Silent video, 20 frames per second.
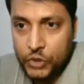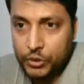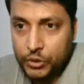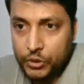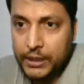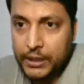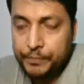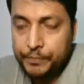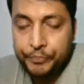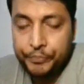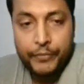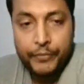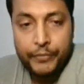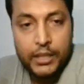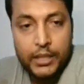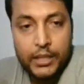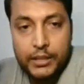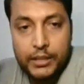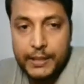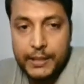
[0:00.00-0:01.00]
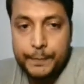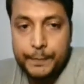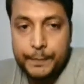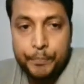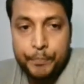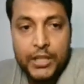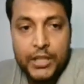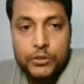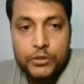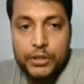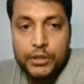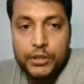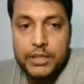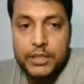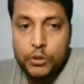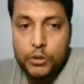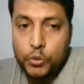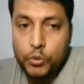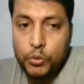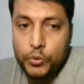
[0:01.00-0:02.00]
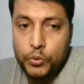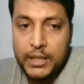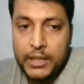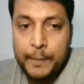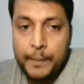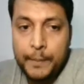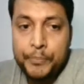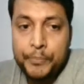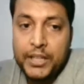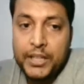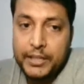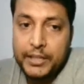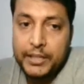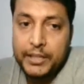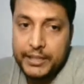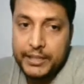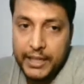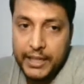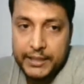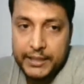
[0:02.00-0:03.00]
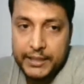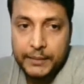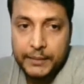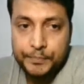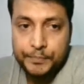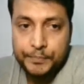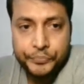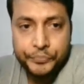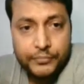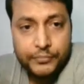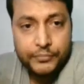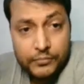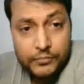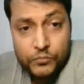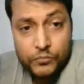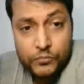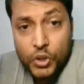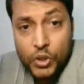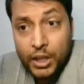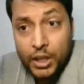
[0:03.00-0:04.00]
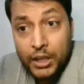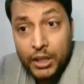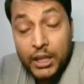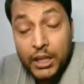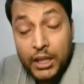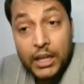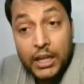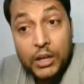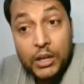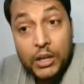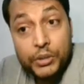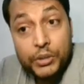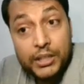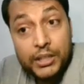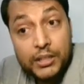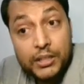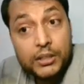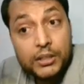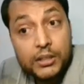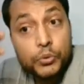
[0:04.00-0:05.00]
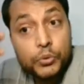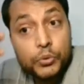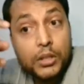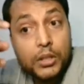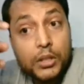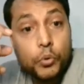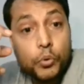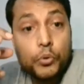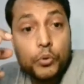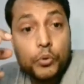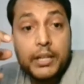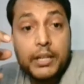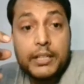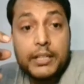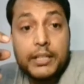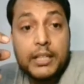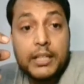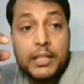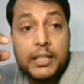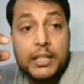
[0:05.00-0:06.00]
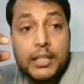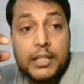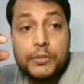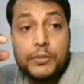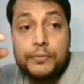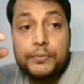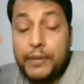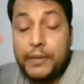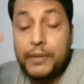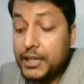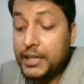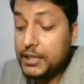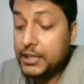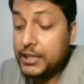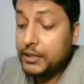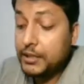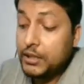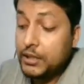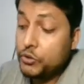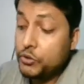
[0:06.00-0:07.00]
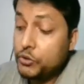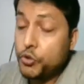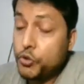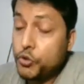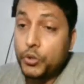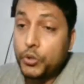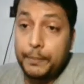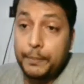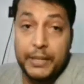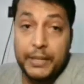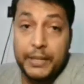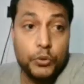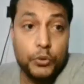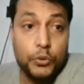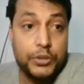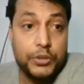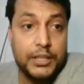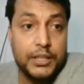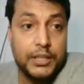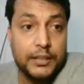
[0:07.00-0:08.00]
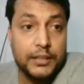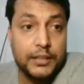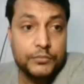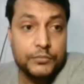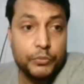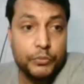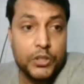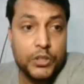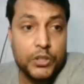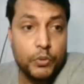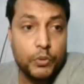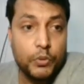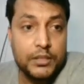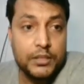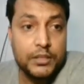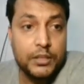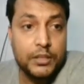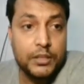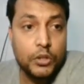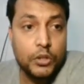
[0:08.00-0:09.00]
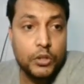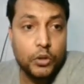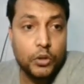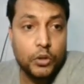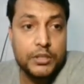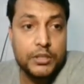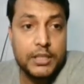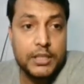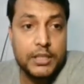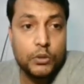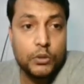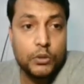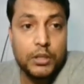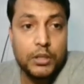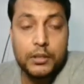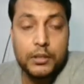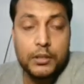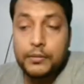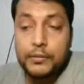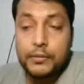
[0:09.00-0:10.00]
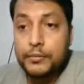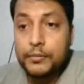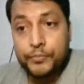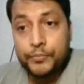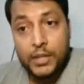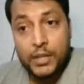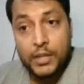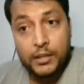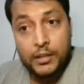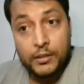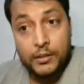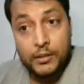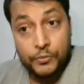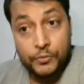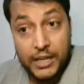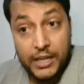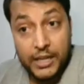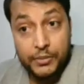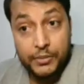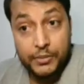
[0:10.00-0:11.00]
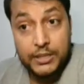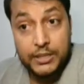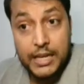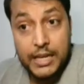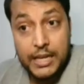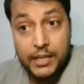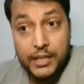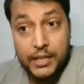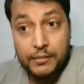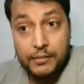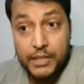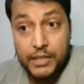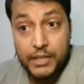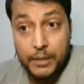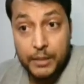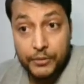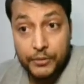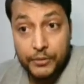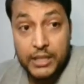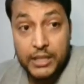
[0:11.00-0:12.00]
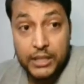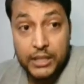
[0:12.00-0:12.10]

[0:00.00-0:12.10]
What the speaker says: Okay, great. So these are corona radiata. Now inner to the corona radiata we find zona pellucida, which was non-cellular fibrous layer made up of